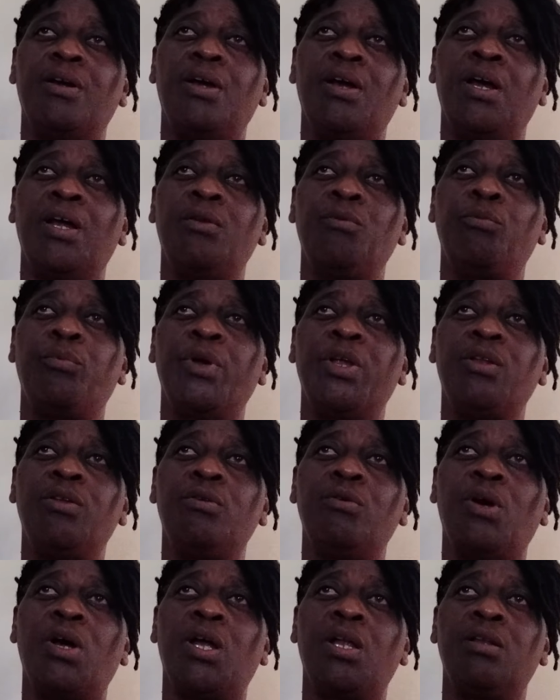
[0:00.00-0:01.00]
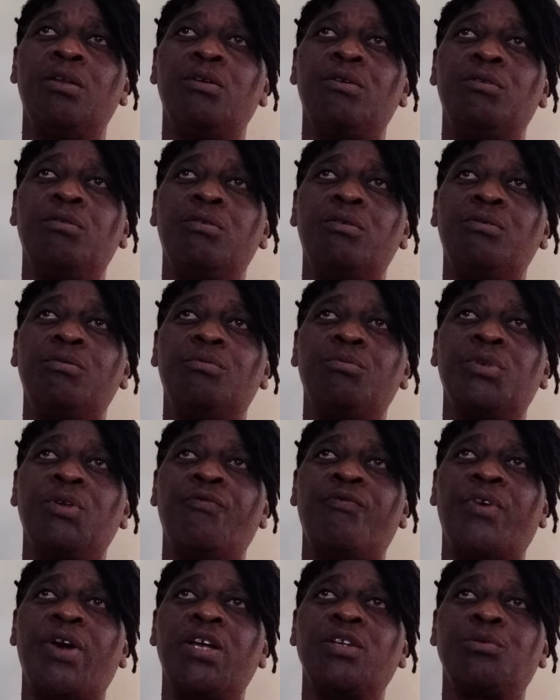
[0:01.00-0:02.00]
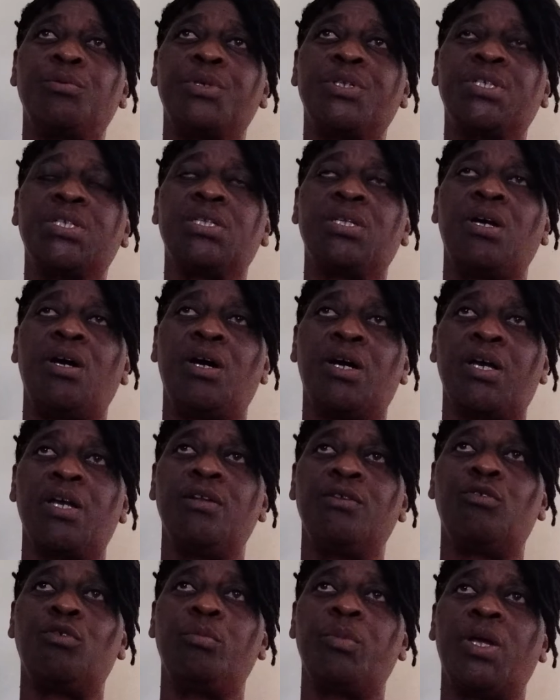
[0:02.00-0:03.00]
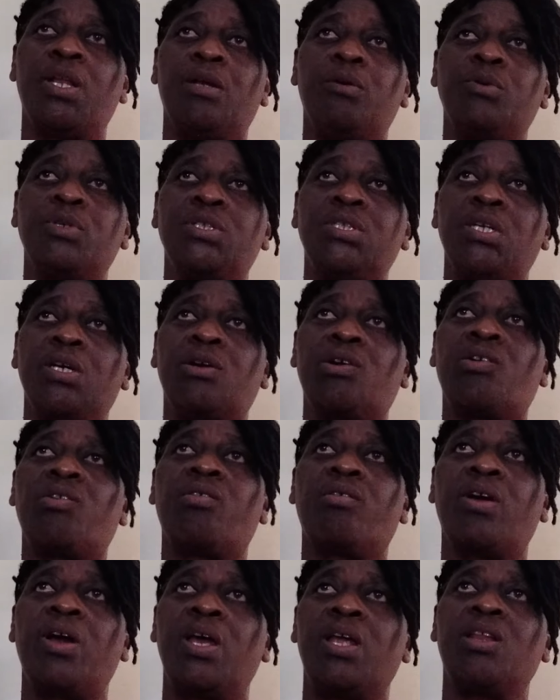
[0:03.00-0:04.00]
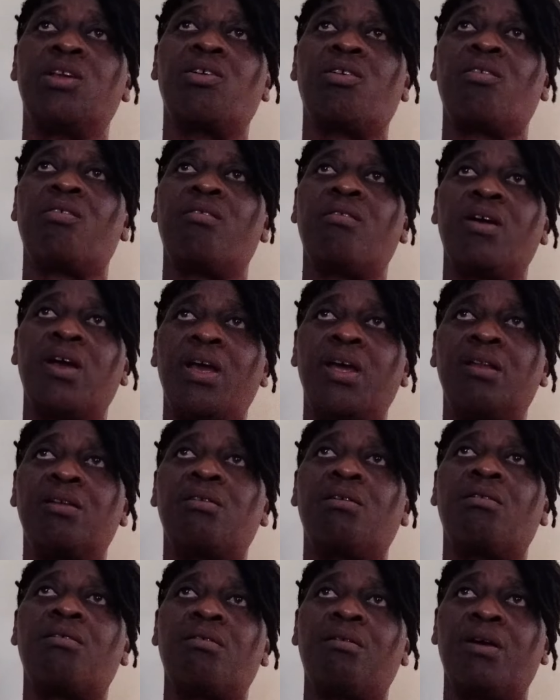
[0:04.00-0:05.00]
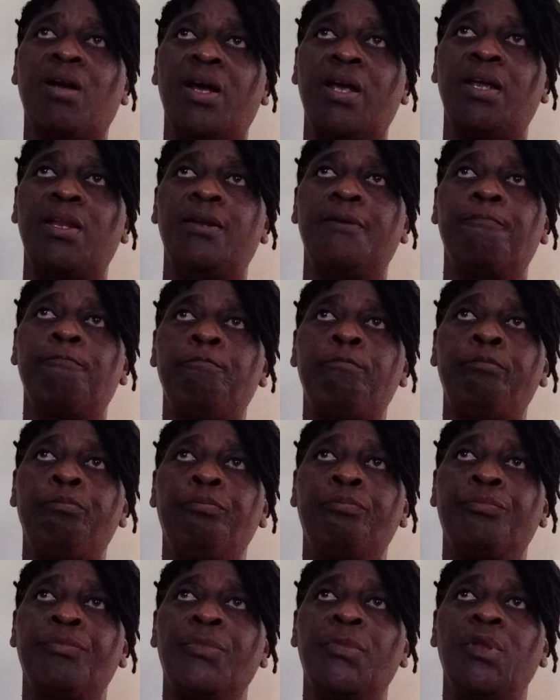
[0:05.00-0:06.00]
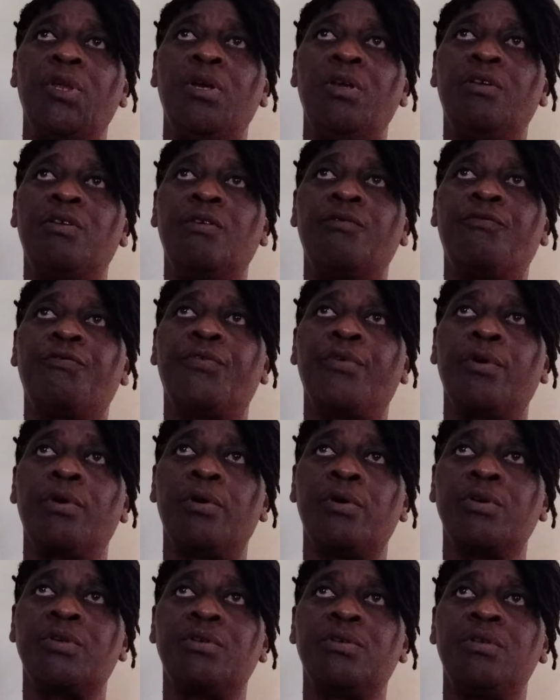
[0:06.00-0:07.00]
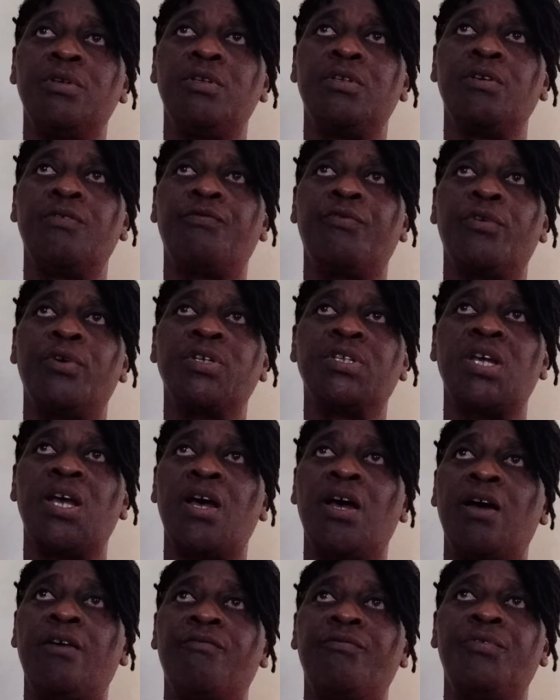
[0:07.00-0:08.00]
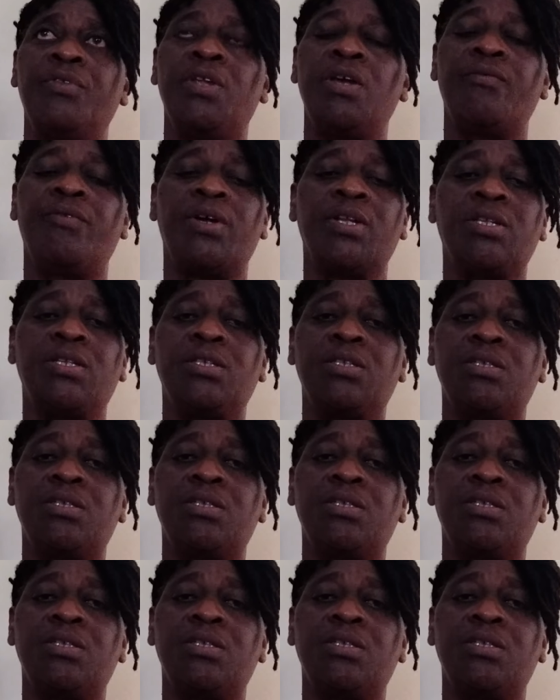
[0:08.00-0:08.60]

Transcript: And when you, and you know, the voice was talking to me and I was there crying, crying, crying is the first, is the first. I, have never